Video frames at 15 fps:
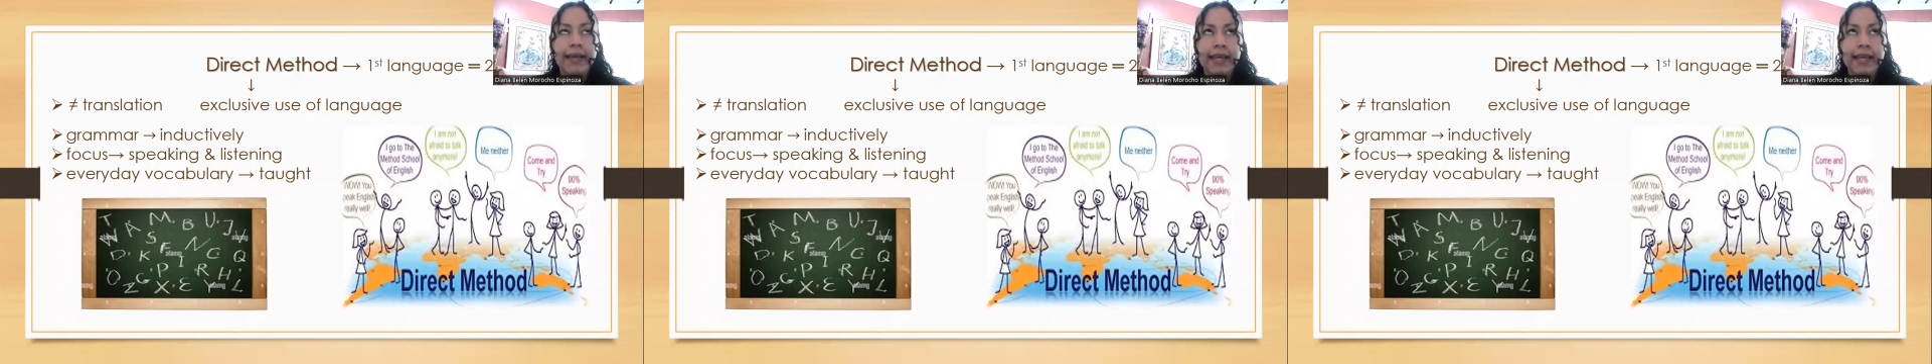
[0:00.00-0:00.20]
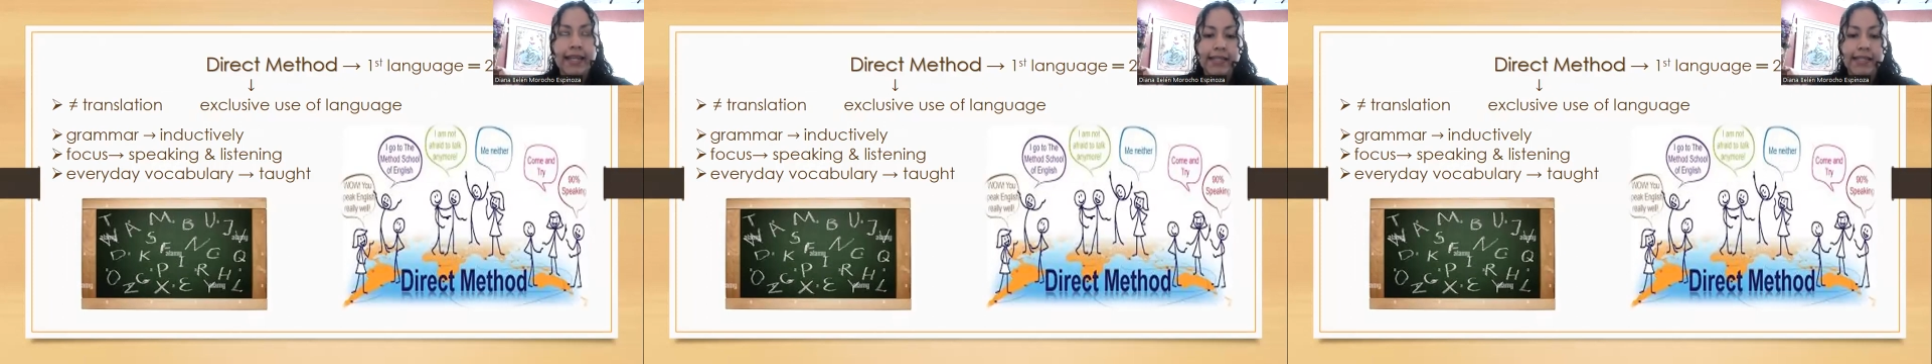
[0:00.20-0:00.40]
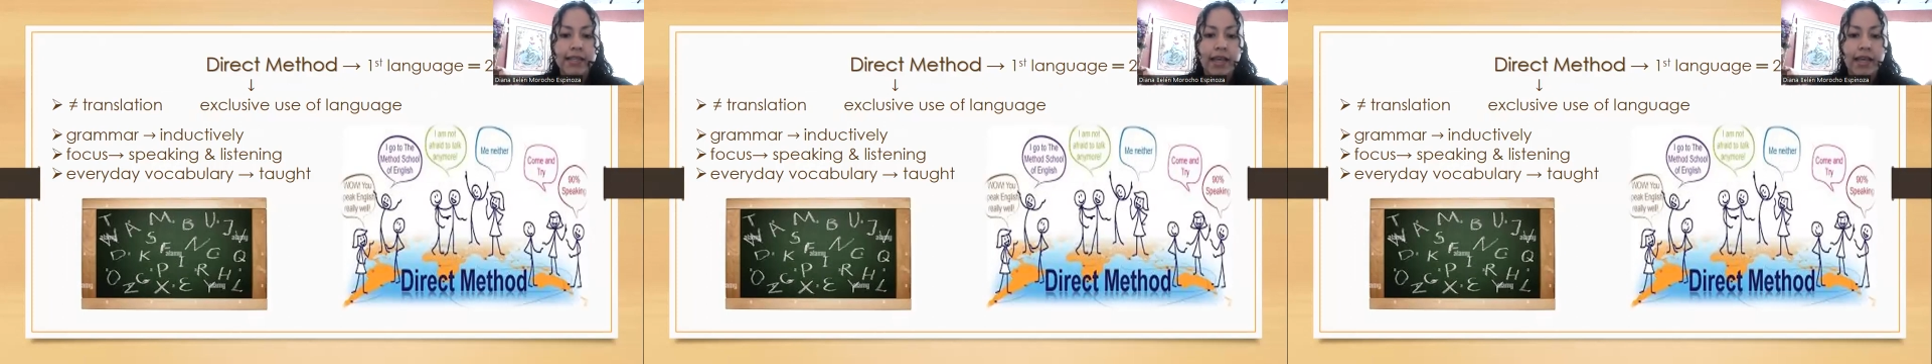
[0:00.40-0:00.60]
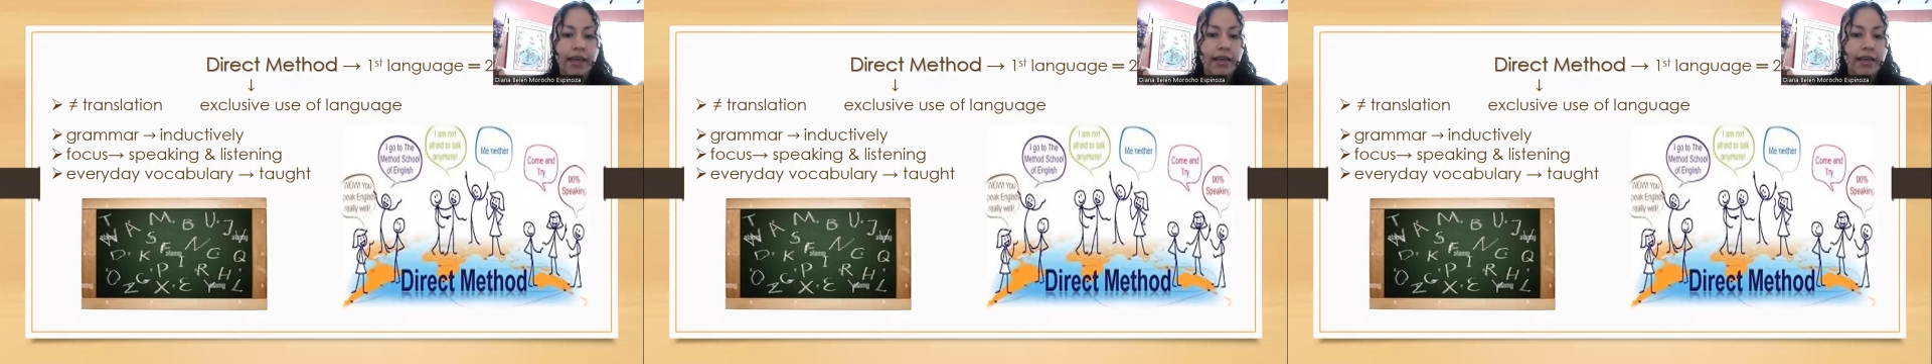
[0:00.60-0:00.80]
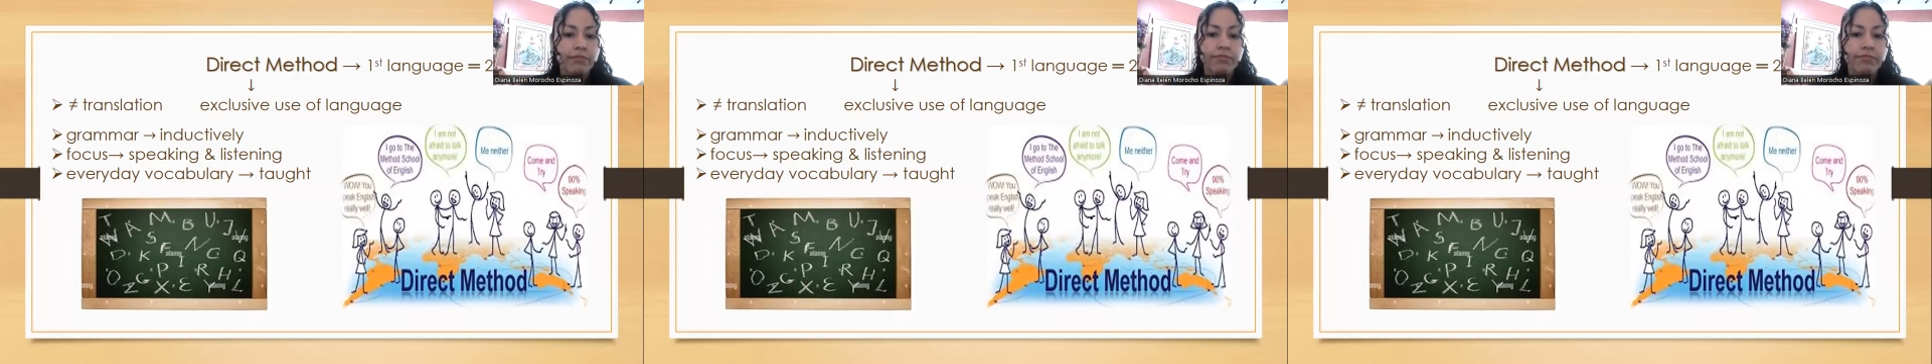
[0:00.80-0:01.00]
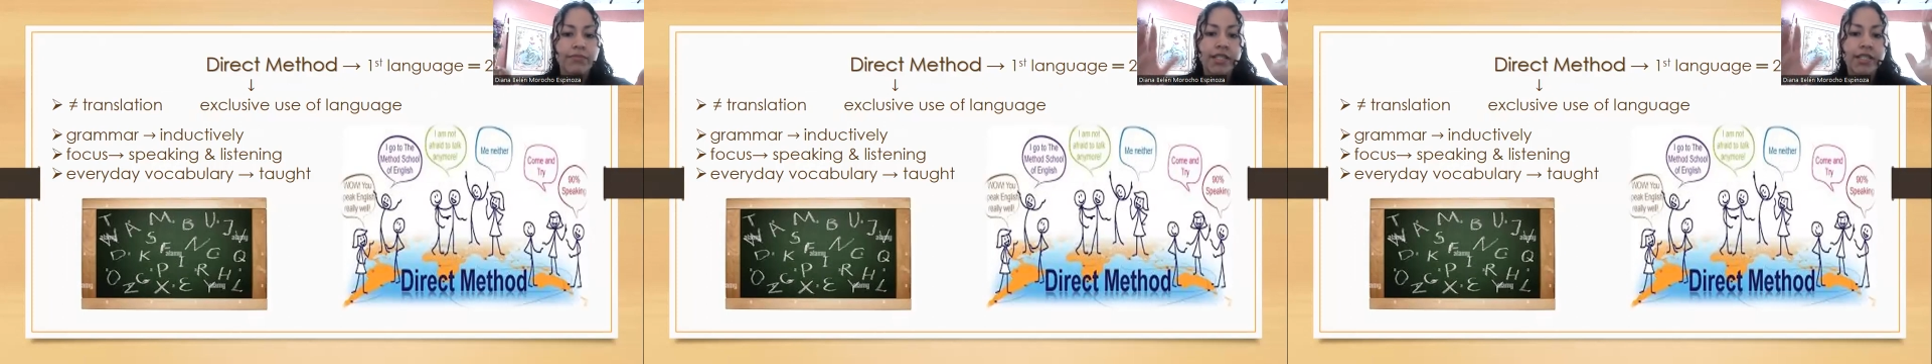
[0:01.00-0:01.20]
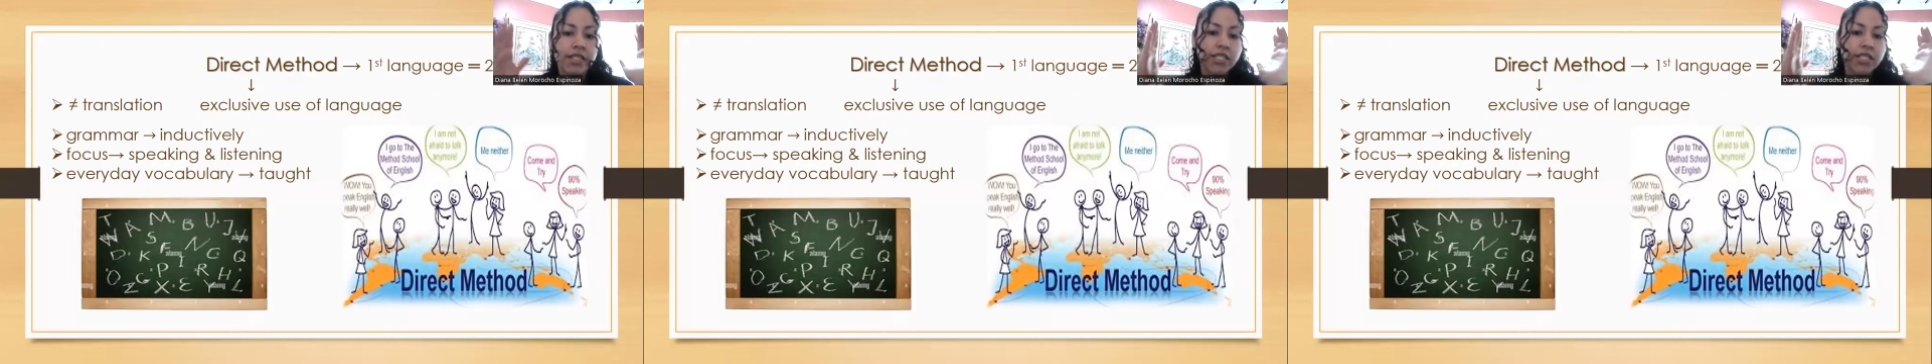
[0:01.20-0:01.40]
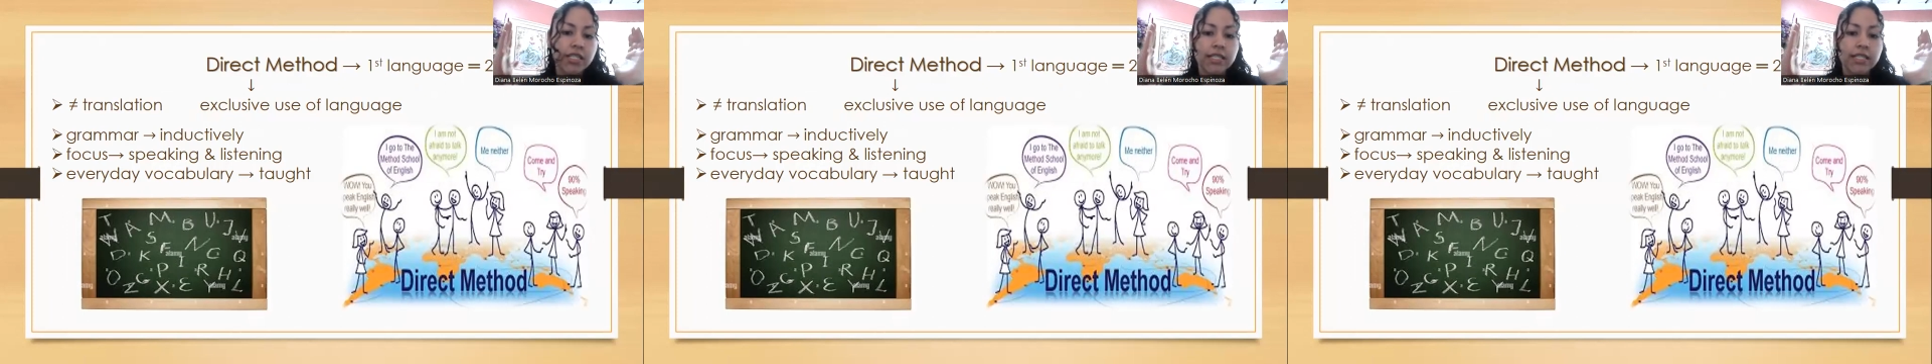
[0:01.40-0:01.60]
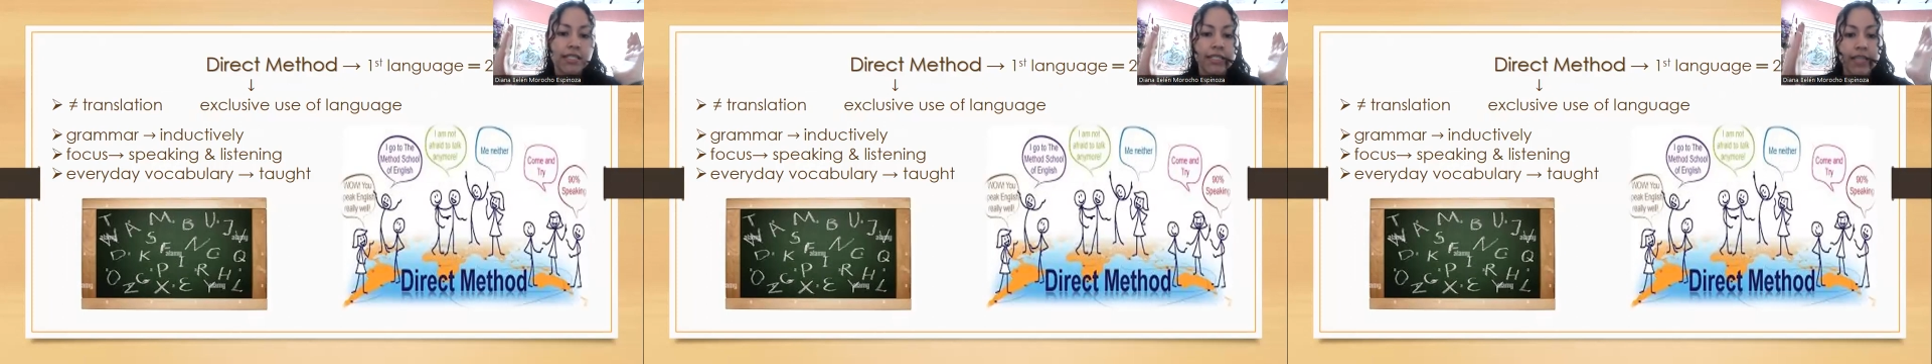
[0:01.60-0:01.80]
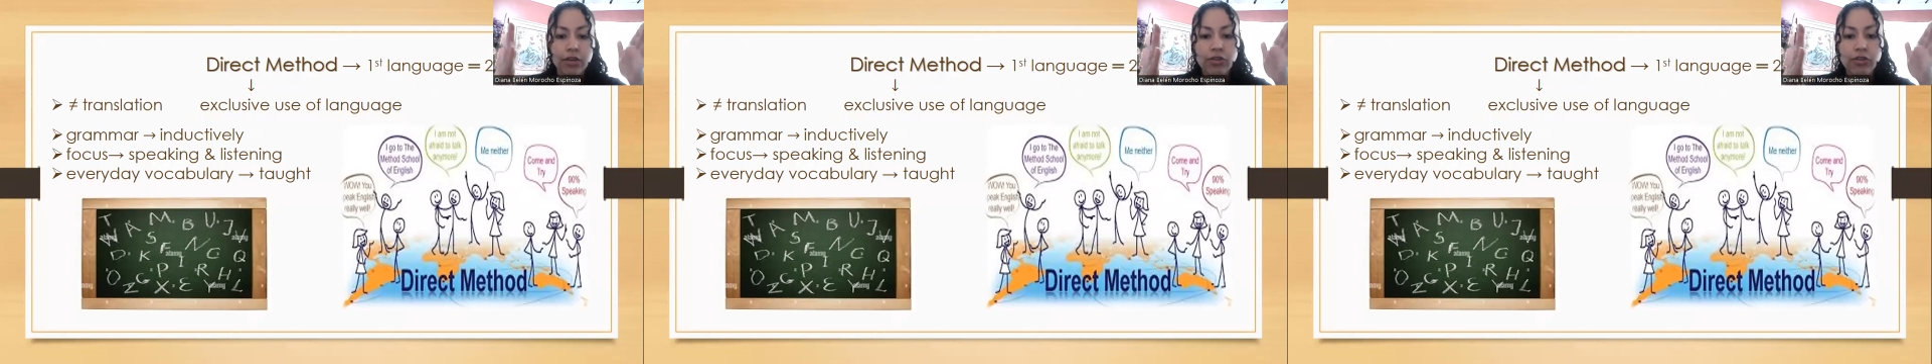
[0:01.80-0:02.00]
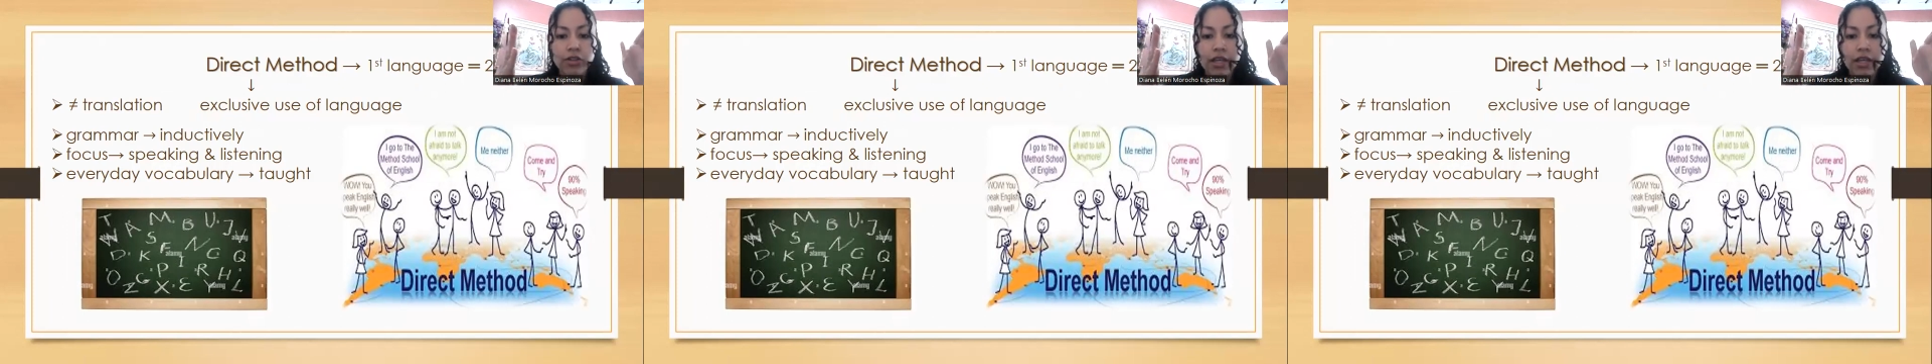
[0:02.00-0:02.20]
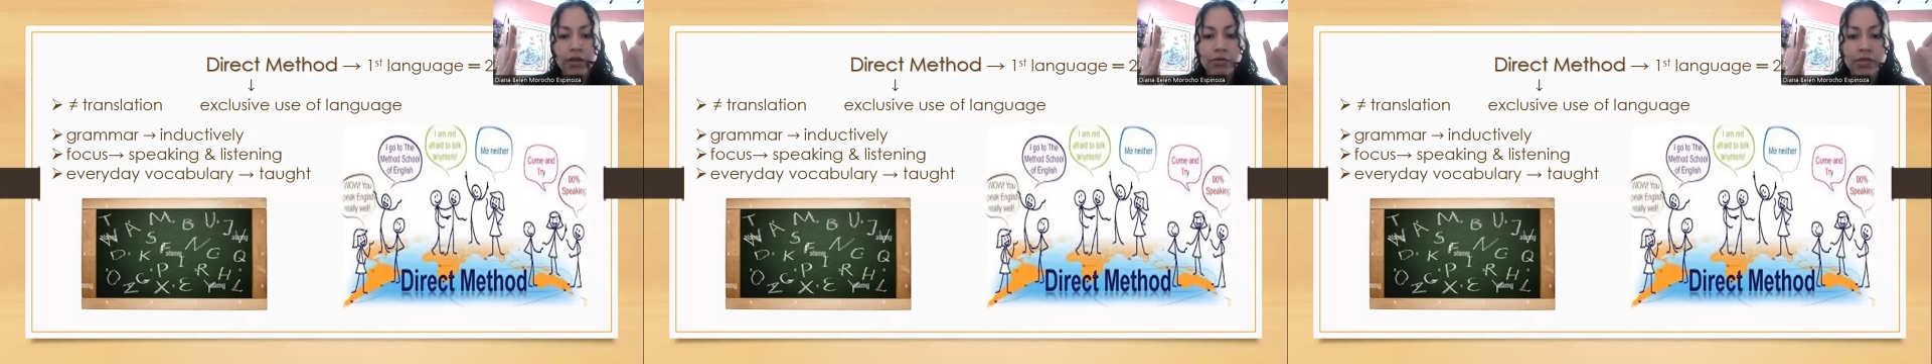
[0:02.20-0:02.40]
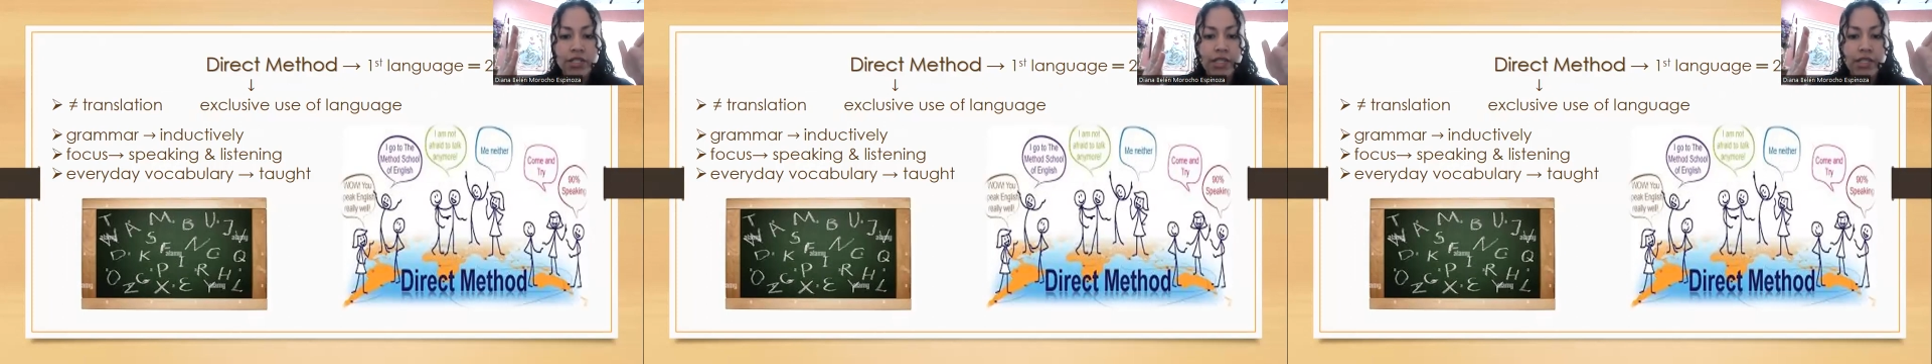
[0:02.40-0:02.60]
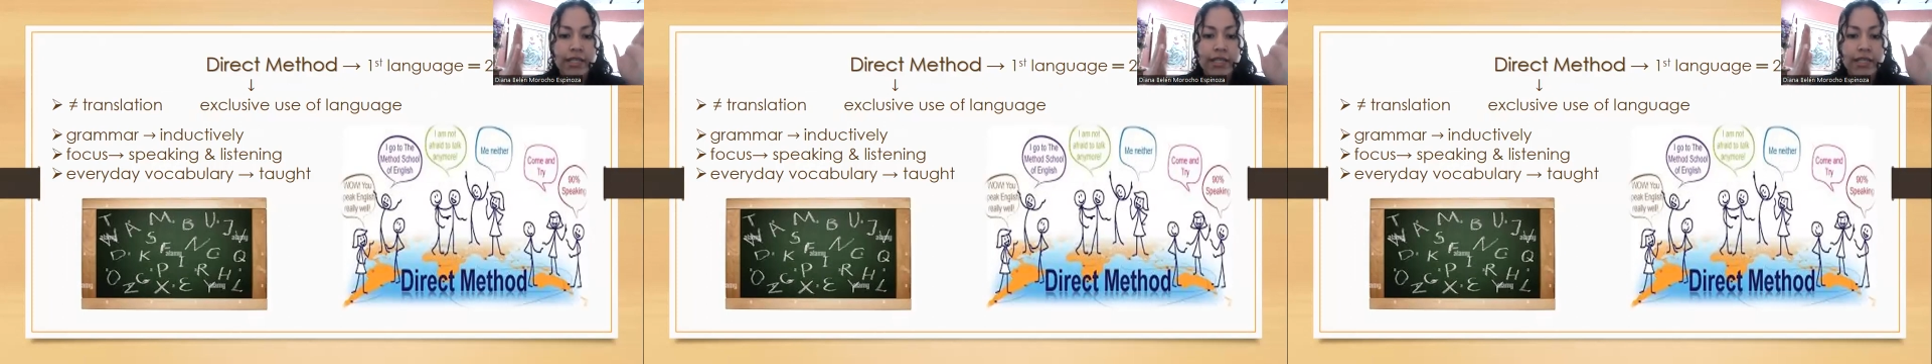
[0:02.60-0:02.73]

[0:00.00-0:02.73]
It is teaching a second language